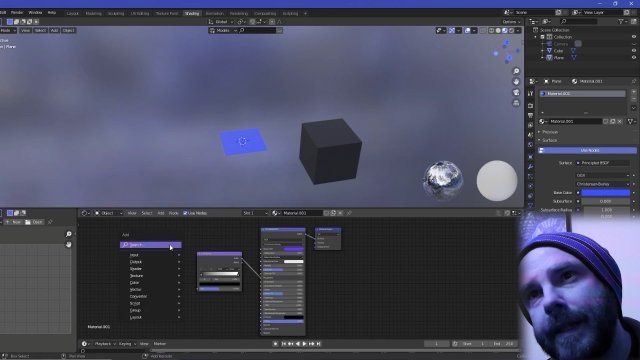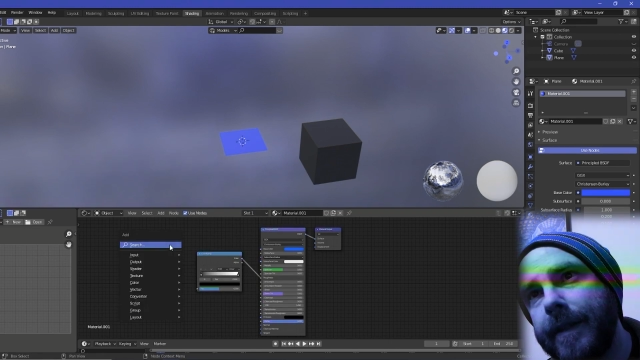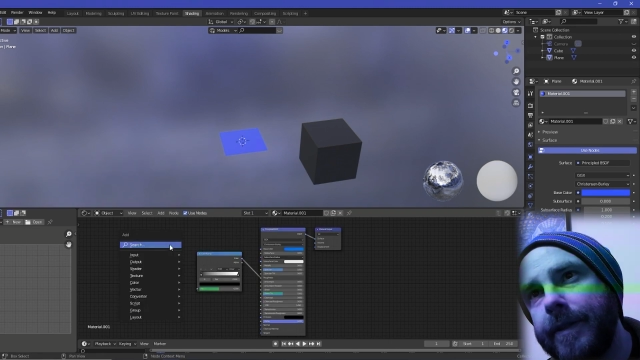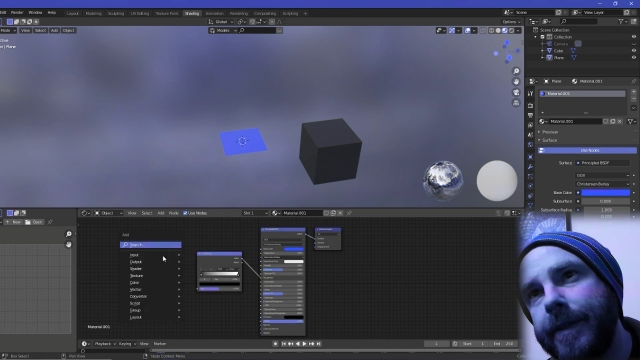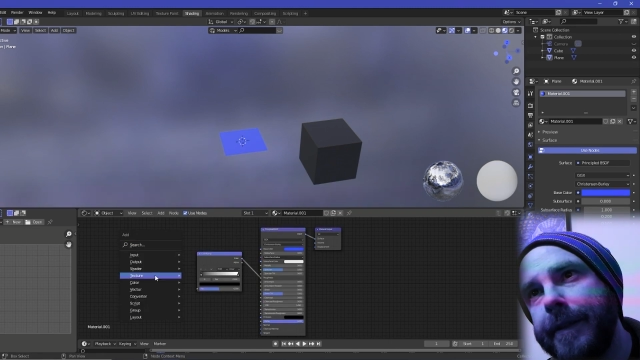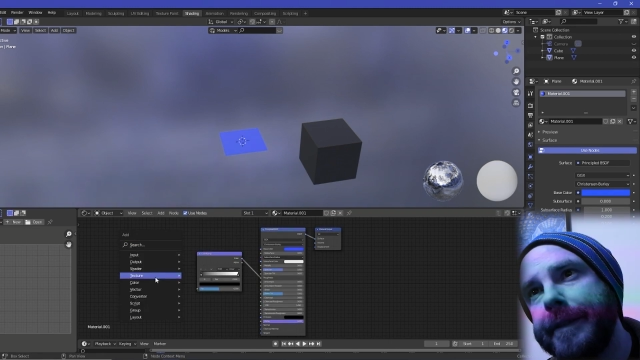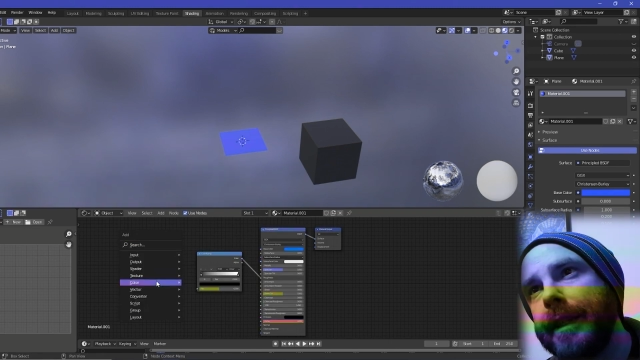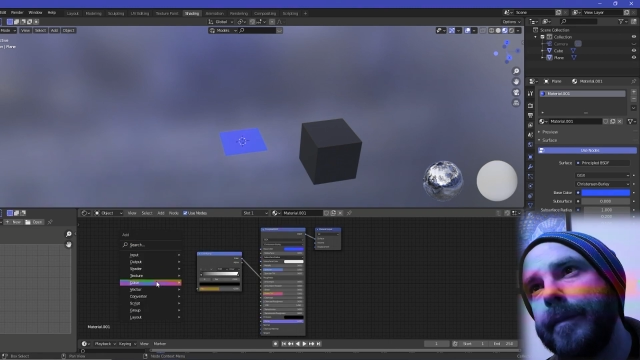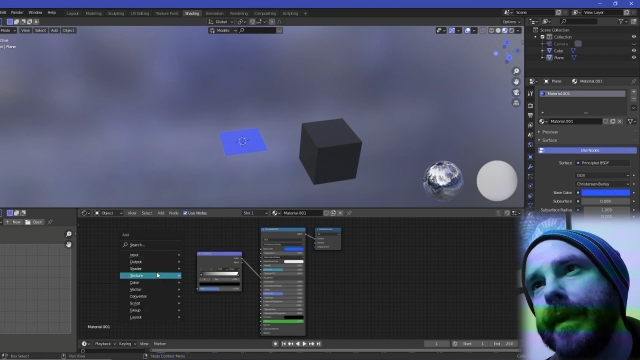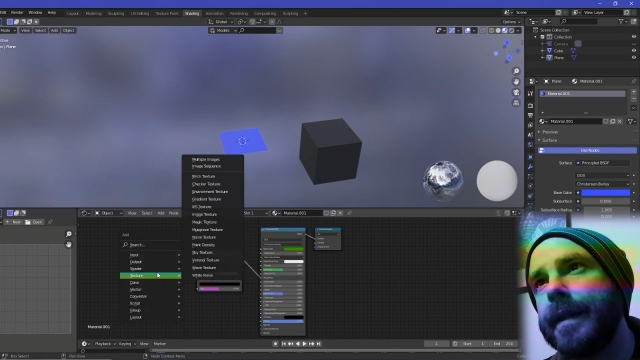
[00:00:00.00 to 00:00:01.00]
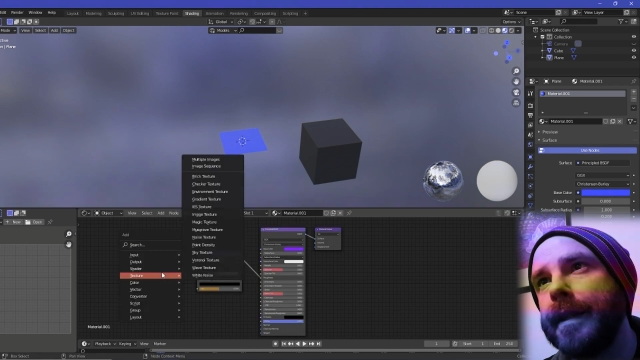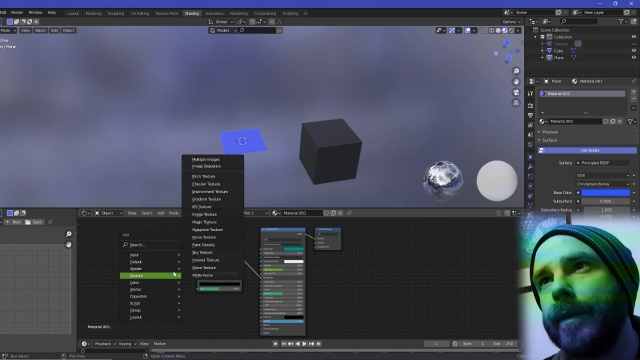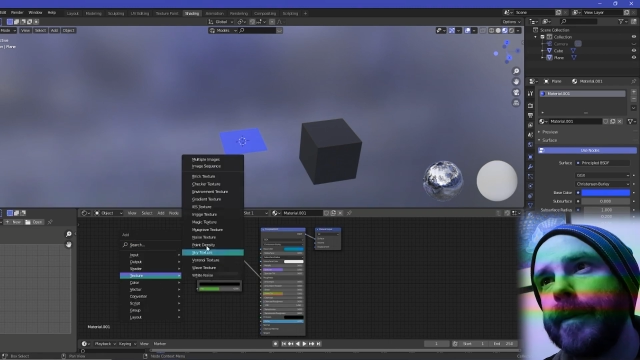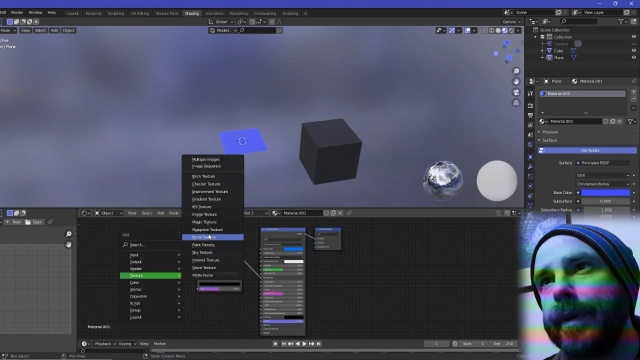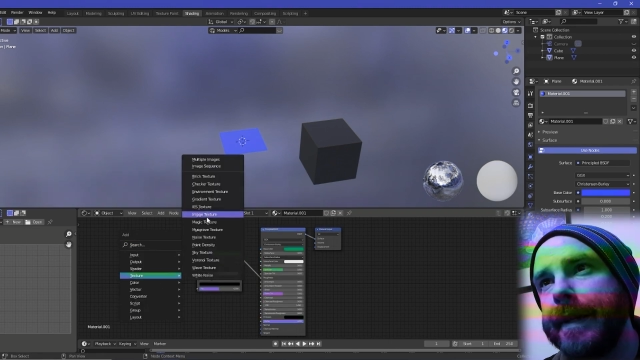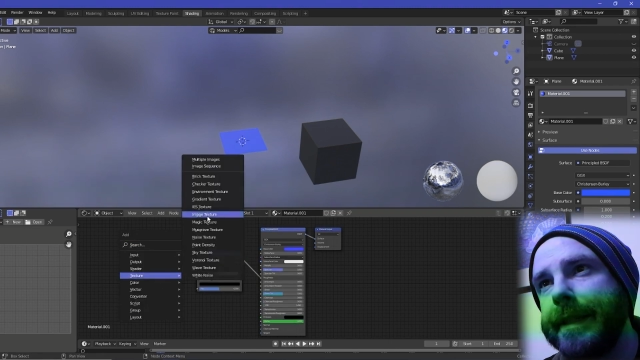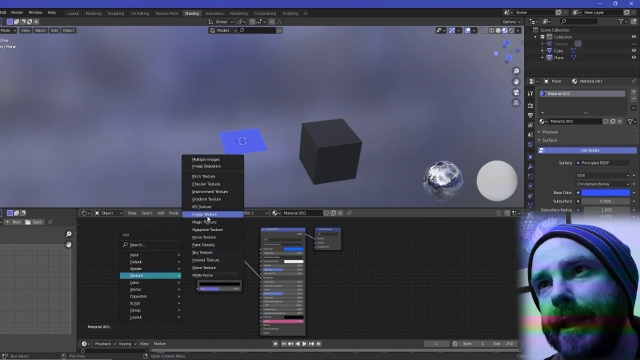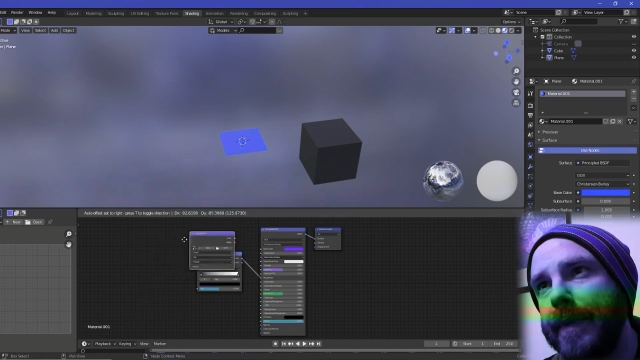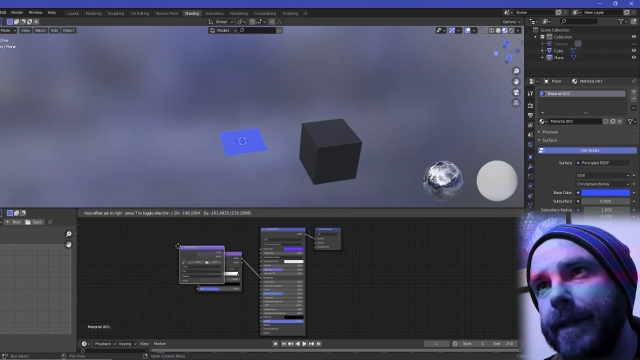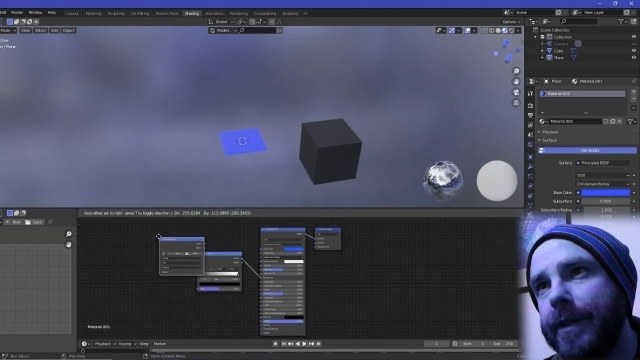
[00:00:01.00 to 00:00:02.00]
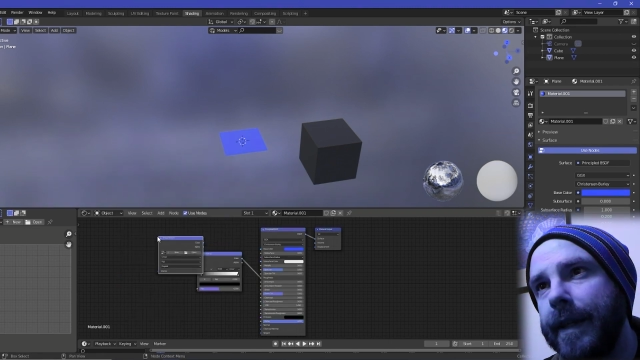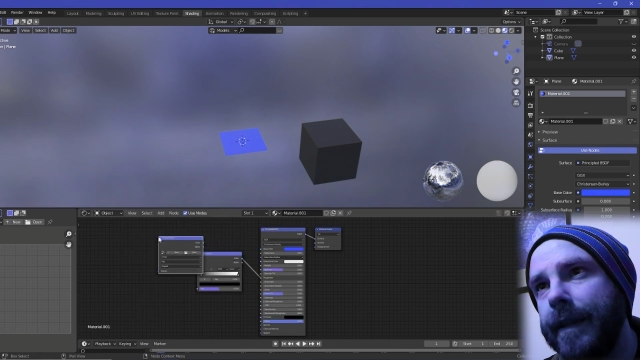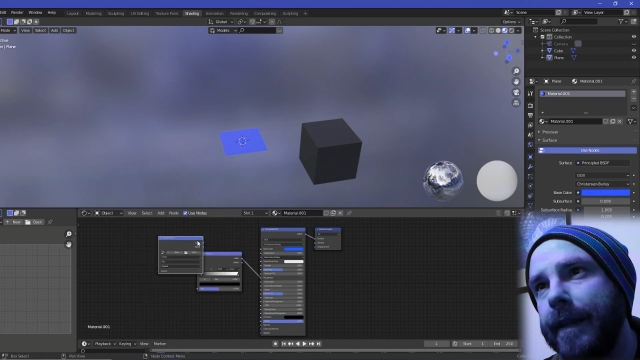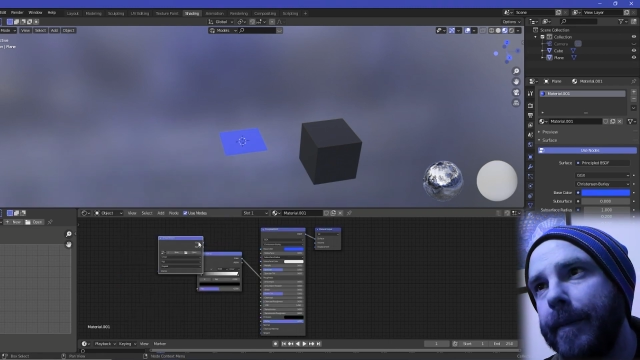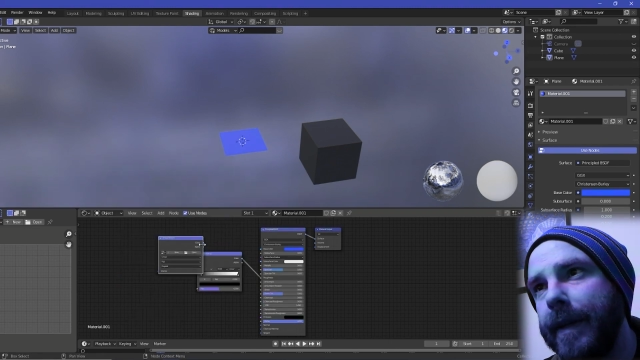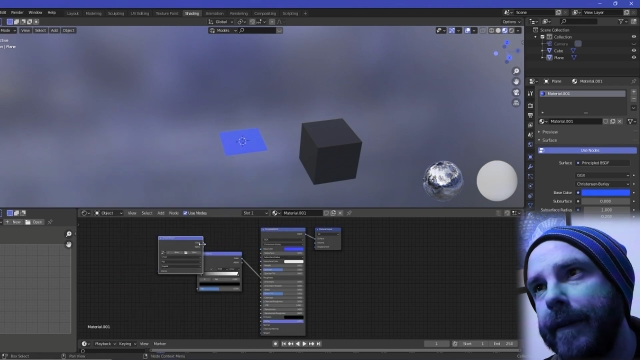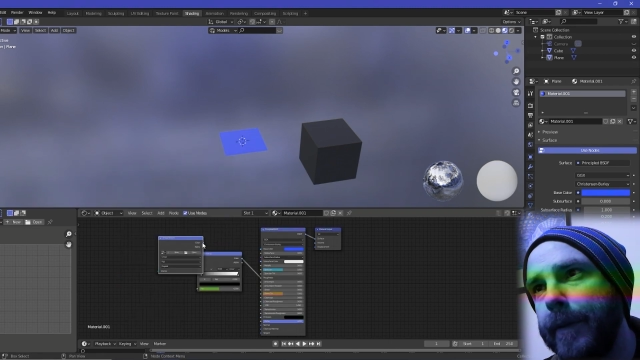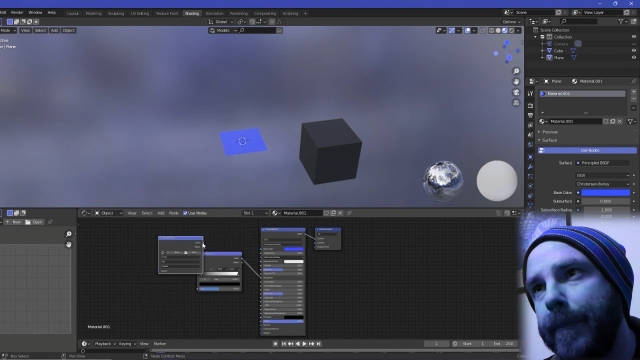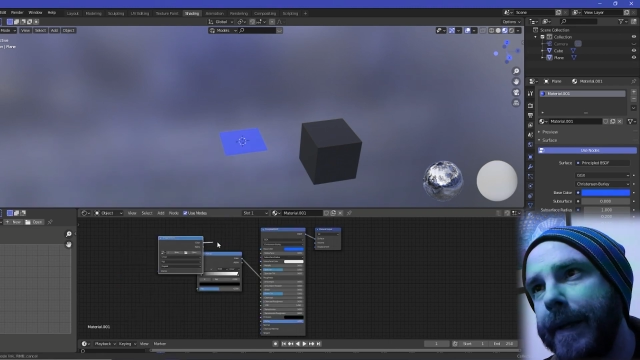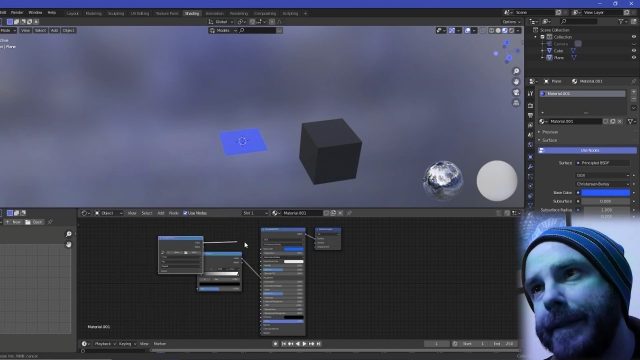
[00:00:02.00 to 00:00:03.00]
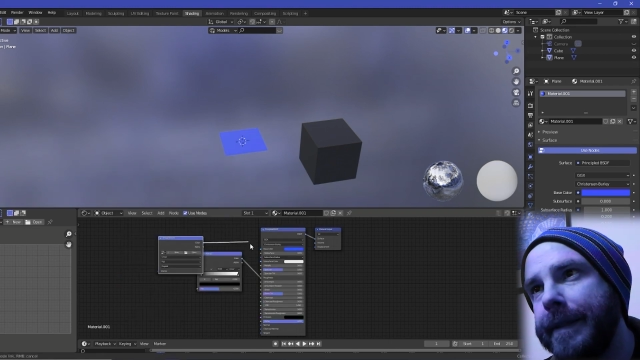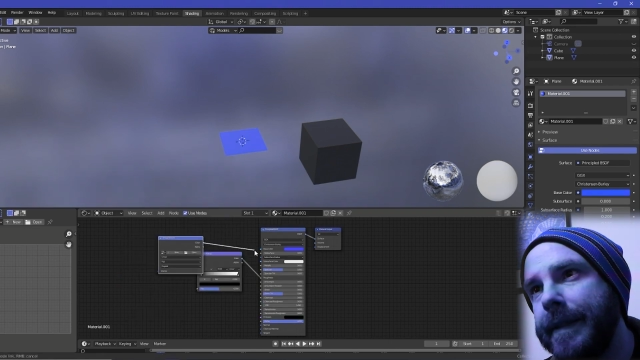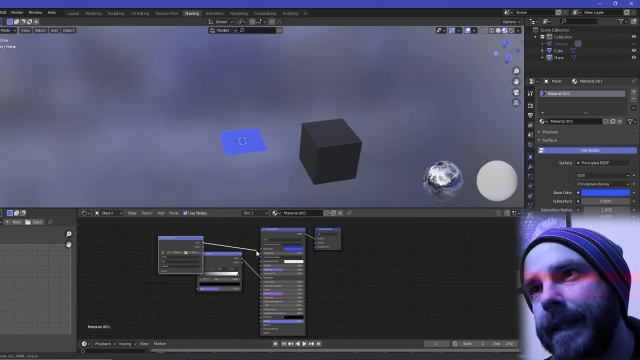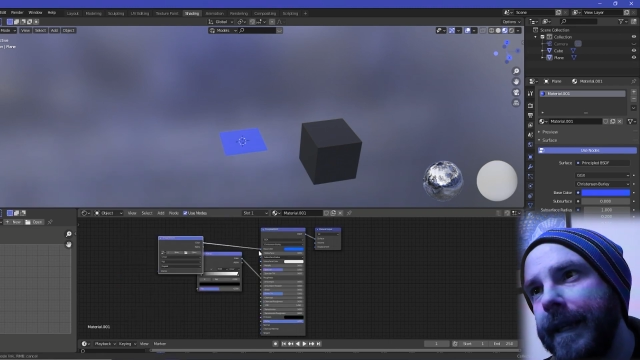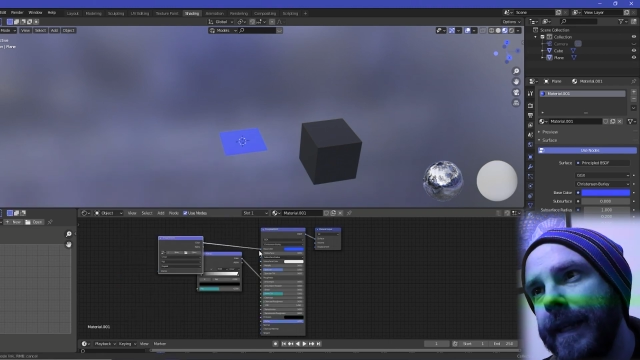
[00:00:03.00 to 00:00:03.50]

texture because I want to put an image and I'm going to have the puddles.